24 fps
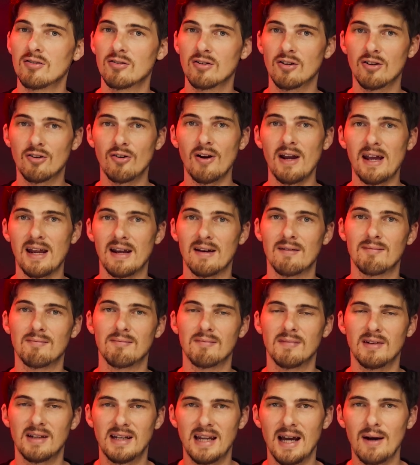Great,
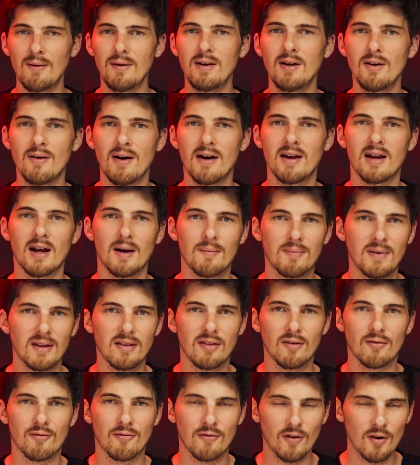now we know how to update
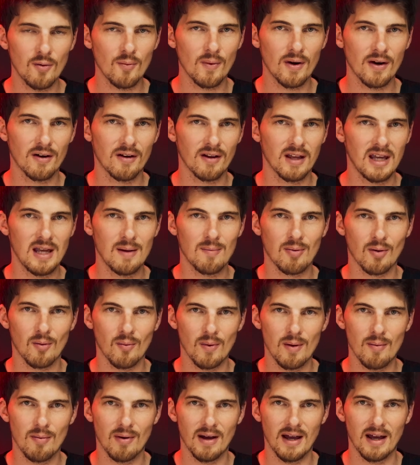the firmware to keep our
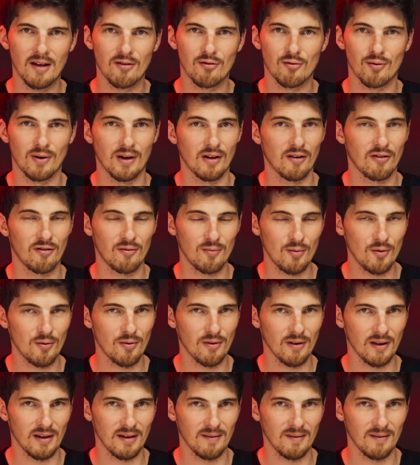Weebill S running smoothly.